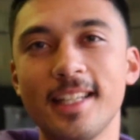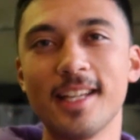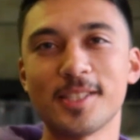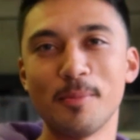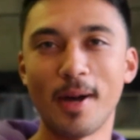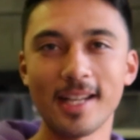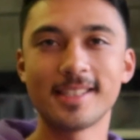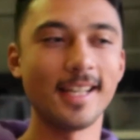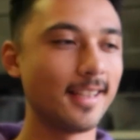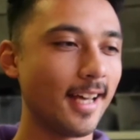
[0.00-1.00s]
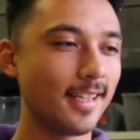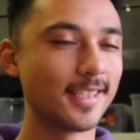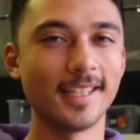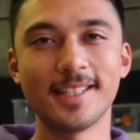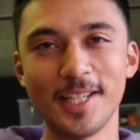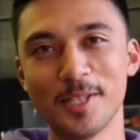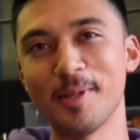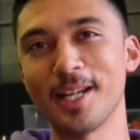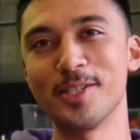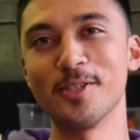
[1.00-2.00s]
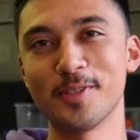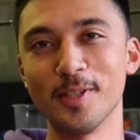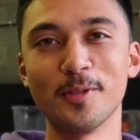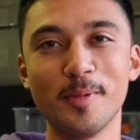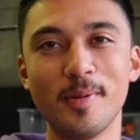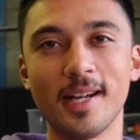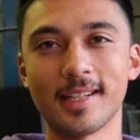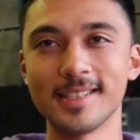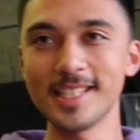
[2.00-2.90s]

Yes, and Mike said that he's going to teach me how to drift a little bit better because